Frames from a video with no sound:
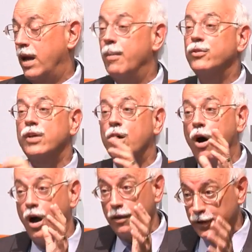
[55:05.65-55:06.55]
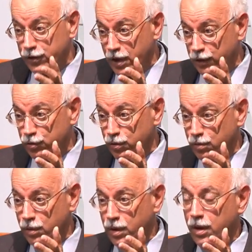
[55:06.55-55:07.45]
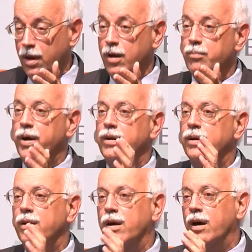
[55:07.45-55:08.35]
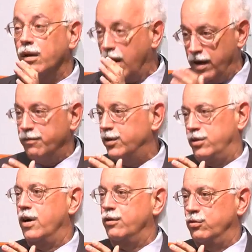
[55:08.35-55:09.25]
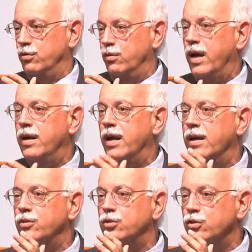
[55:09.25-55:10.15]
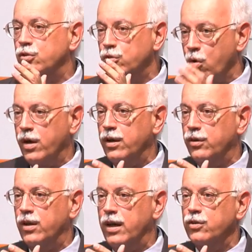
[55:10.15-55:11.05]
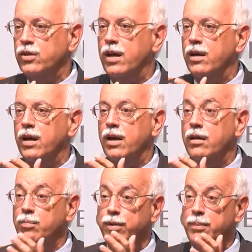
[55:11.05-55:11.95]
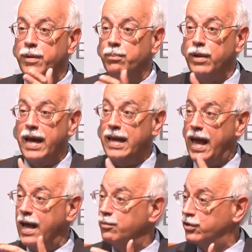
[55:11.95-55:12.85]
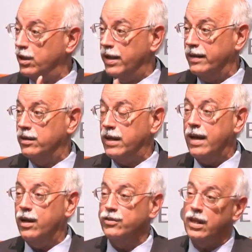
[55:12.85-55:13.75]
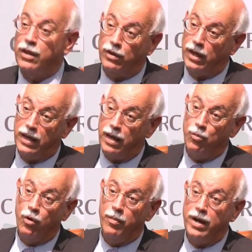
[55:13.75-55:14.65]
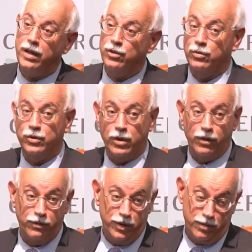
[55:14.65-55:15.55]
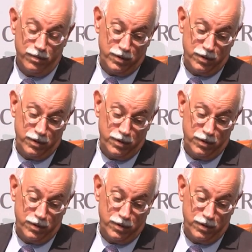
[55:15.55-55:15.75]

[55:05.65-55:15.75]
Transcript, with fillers: Now, I'm not saying all of it's not true, but a lot of it's not true. And it is distorting things, and it, it, people play games to collect the data because they think they're going to get more money as a result of it.